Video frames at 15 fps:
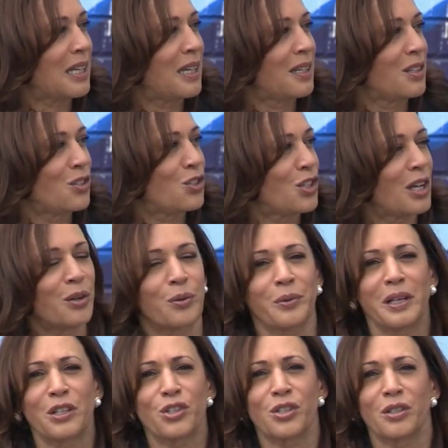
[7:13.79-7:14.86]
in
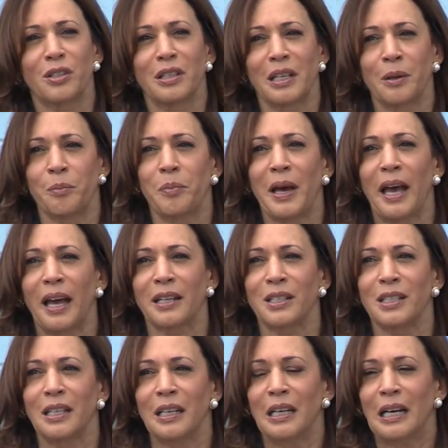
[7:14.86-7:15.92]
generational
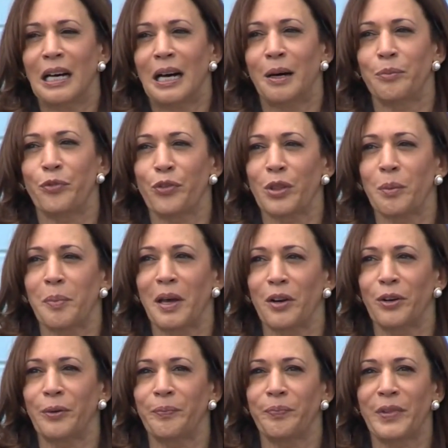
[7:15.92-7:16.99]
impact um, for the
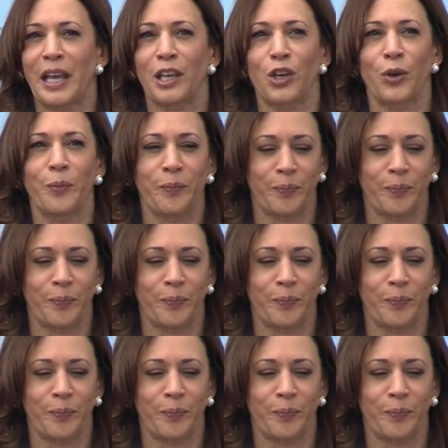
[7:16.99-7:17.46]
better. Thank you.